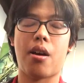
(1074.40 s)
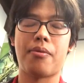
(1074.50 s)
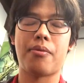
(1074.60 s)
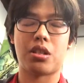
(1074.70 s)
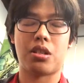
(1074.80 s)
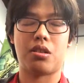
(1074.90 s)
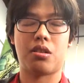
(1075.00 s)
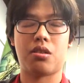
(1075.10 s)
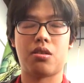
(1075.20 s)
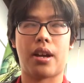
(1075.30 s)

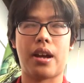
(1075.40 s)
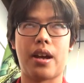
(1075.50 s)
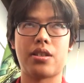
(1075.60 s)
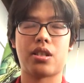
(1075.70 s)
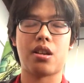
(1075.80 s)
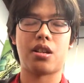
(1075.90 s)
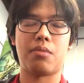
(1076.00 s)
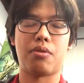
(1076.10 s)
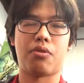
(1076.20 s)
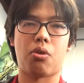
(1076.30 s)
obviously I
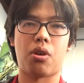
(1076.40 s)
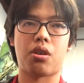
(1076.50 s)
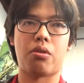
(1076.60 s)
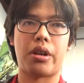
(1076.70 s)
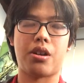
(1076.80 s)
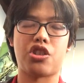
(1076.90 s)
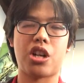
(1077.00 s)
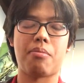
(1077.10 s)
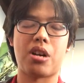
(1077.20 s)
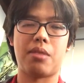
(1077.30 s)
studied before going on
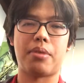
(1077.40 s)
Jeopardy,